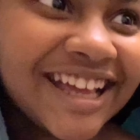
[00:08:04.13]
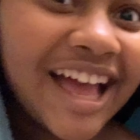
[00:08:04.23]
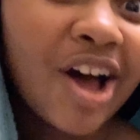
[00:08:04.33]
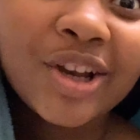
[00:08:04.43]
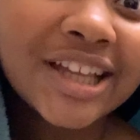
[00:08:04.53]

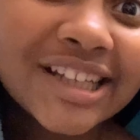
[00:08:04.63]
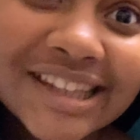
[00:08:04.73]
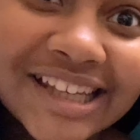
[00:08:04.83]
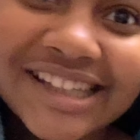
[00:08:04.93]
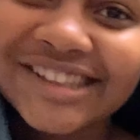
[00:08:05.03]
I want to cut the
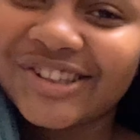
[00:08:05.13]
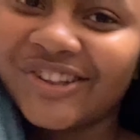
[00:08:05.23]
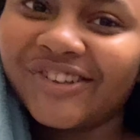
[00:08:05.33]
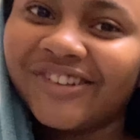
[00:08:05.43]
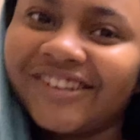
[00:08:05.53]
ends
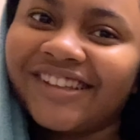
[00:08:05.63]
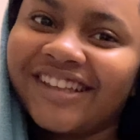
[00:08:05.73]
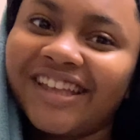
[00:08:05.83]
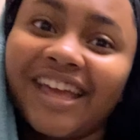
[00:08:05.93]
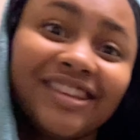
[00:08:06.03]
off.
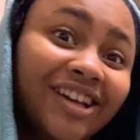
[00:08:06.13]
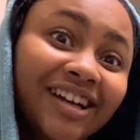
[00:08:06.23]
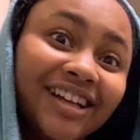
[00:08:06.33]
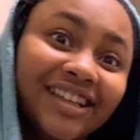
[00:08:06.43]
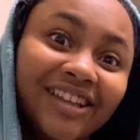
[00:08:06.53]
They're
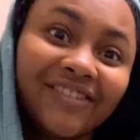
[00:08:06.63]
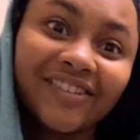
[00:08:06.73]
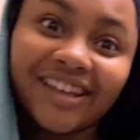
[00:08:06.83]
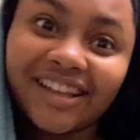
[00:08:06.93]
not even.